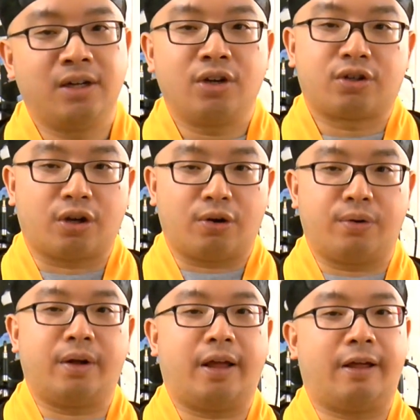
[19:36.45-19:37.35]

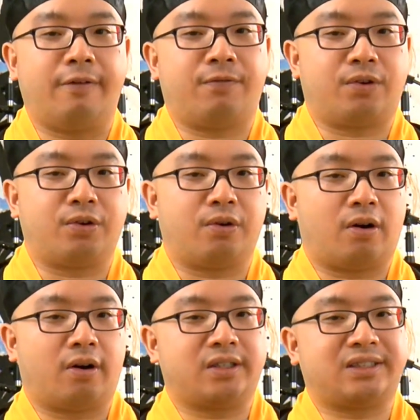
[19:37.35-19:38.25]
So if you
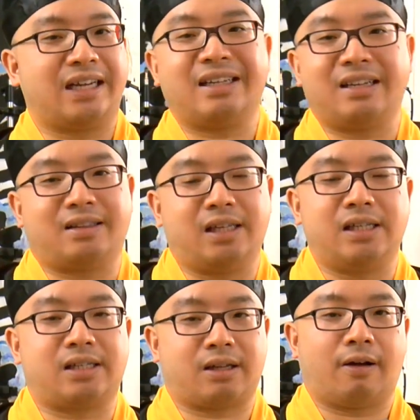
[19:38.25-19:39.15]
are sensing
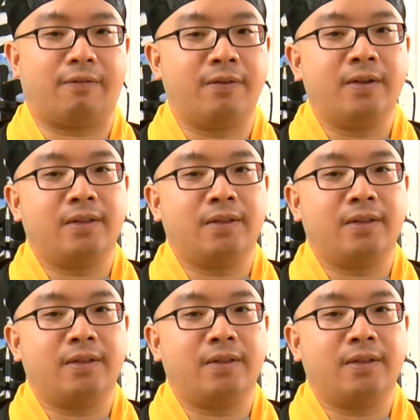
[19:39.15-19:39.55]
these stuff